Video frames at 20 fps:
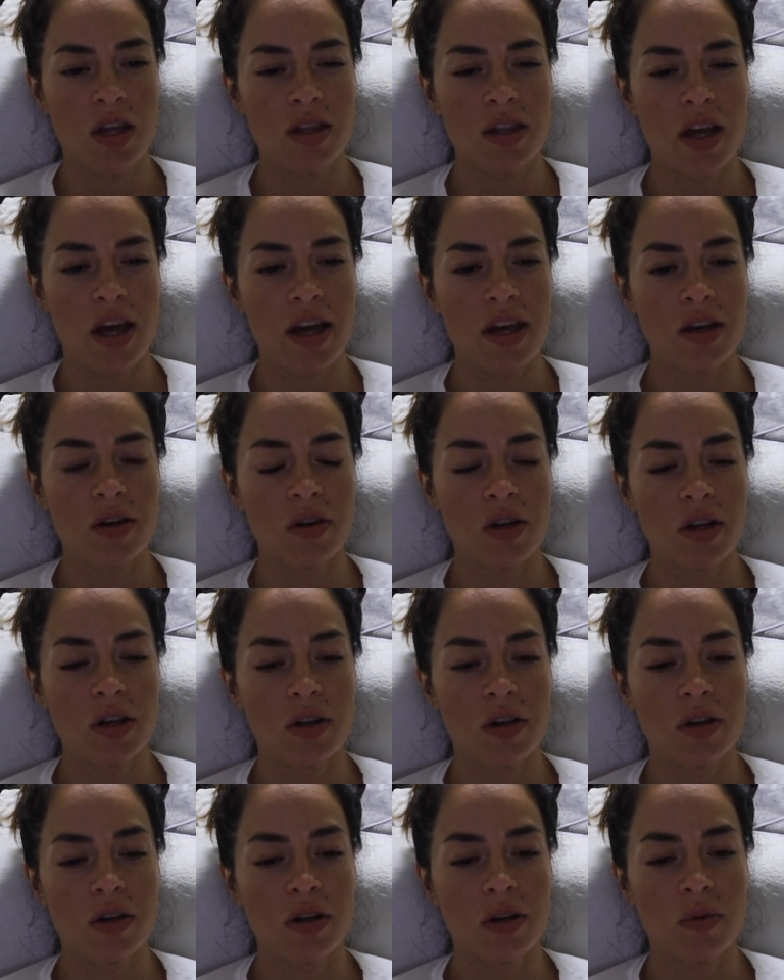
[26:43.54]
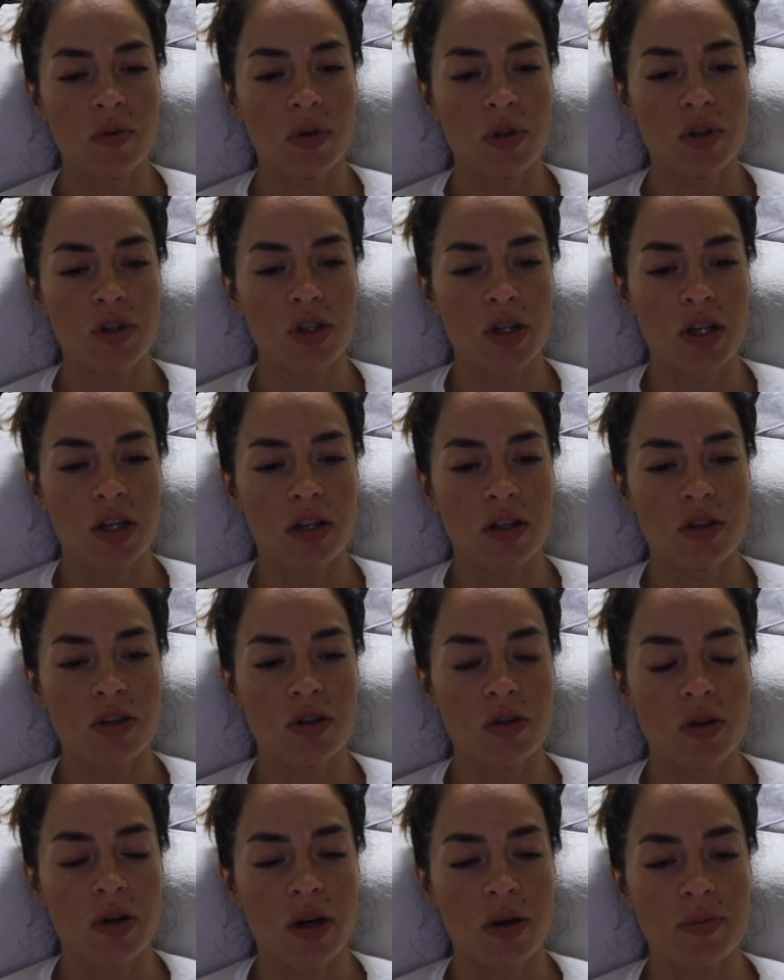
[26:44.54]
Thai green curry with chicken,
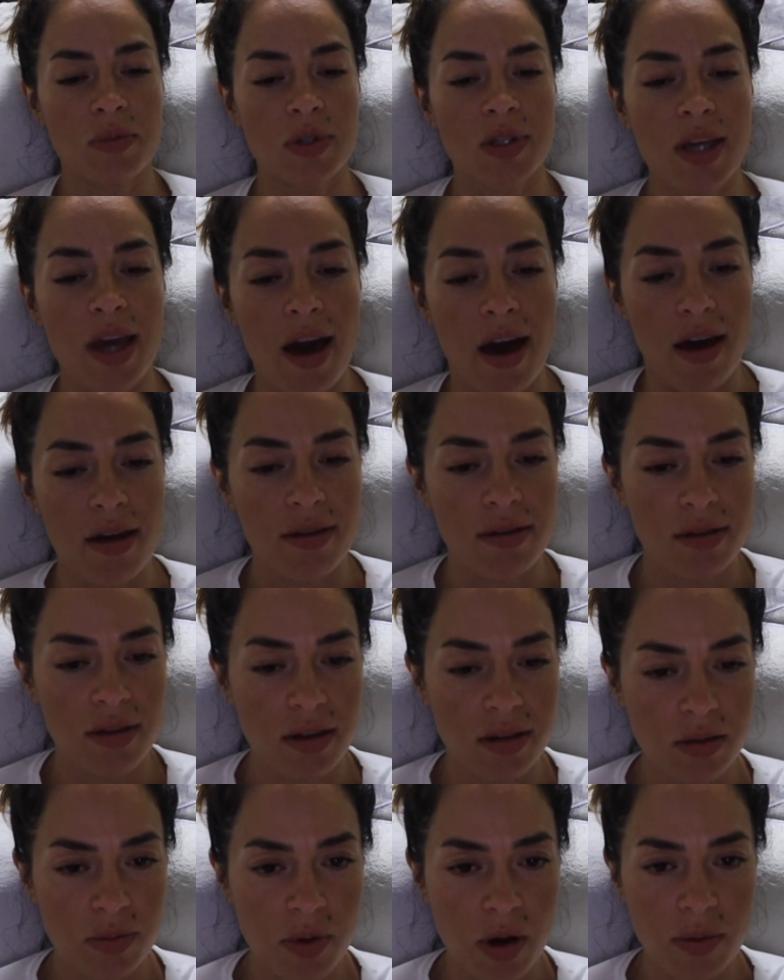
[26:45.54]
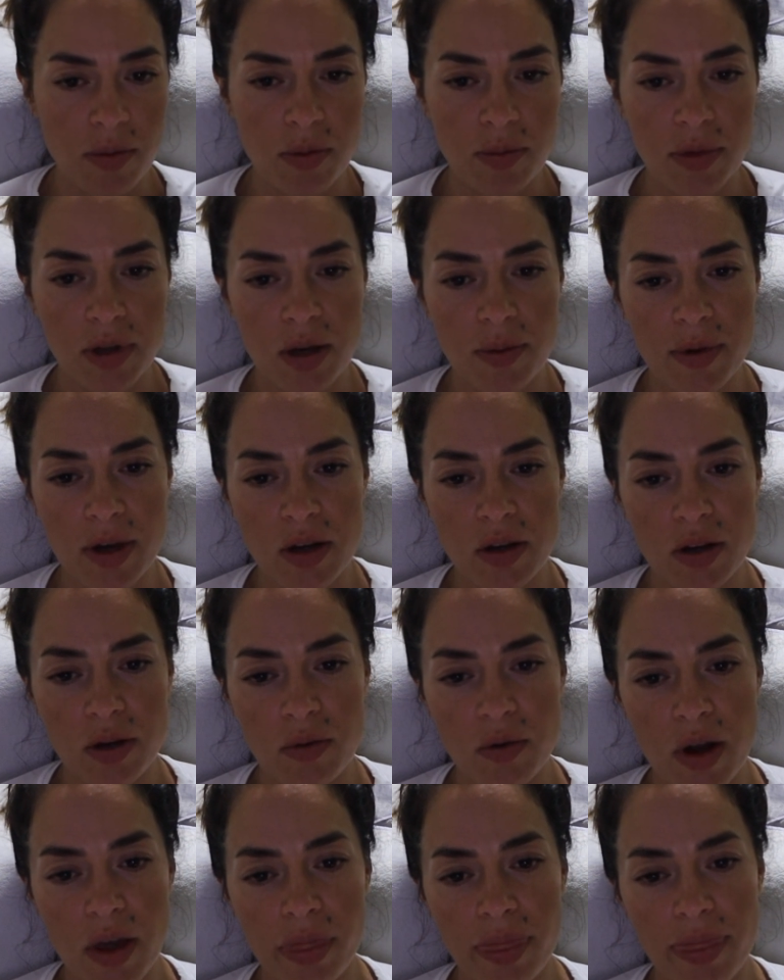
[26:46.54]
2 cups. Yeah, that's probably about it
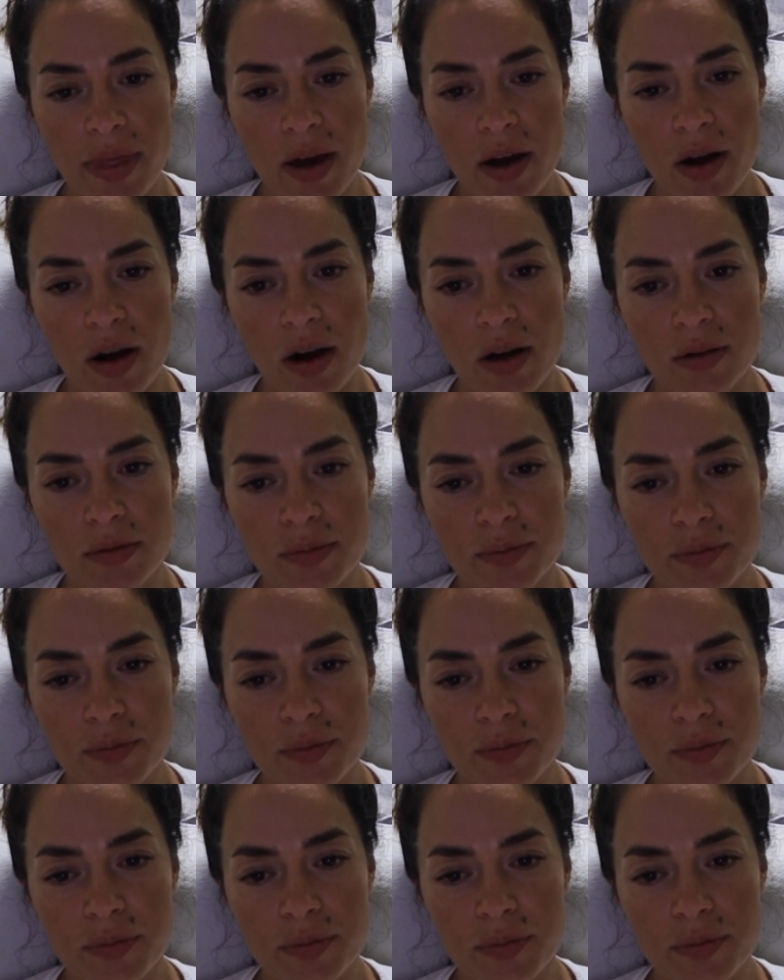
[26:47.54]
right there.